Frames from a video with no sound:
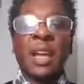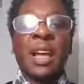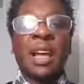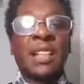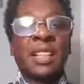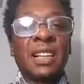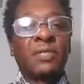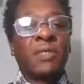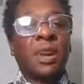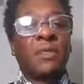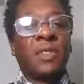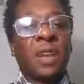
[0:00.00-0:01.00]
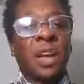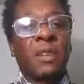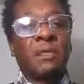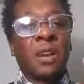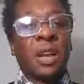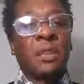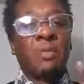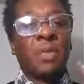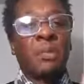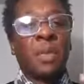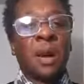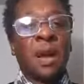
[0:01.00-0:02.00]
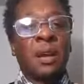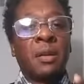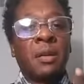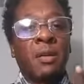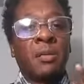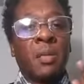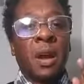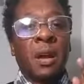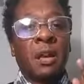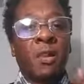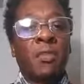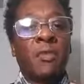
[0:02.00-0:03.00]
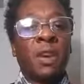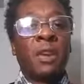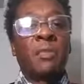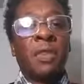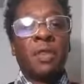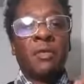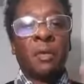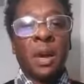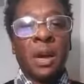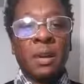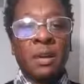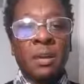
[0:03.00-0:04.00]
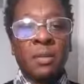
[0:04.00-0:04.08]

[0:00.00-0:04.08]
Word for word: And that's what I forgot. I forgot to put my, my GoFundMe for my